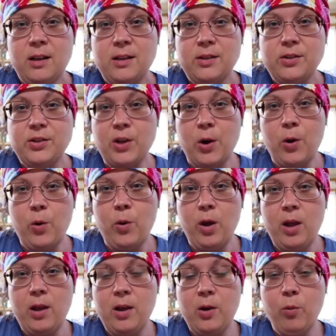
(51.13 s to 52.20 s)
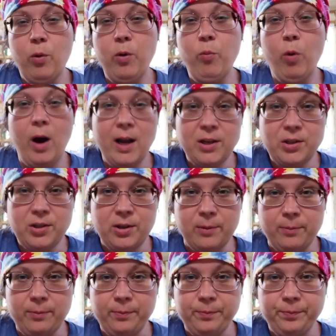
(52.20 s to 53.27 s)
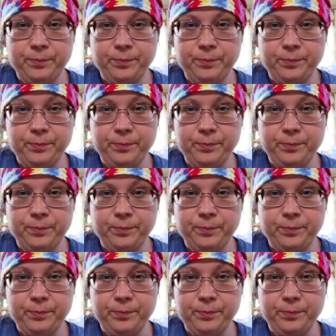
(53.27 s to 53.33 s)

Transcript: So we washed them,